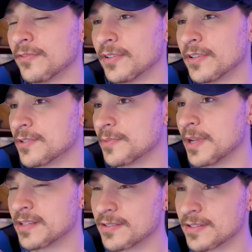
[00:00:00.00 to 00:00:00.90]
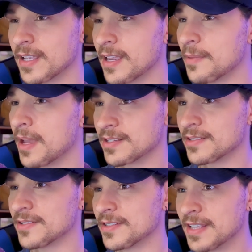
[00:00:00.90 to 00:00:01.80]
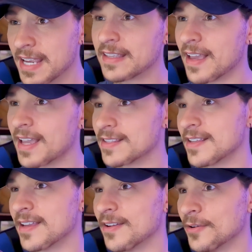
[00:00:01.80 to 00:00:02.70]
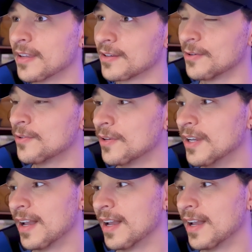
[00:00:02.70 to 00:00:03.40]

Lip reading: dungeon masters and game masters to take that and say, okay, cool.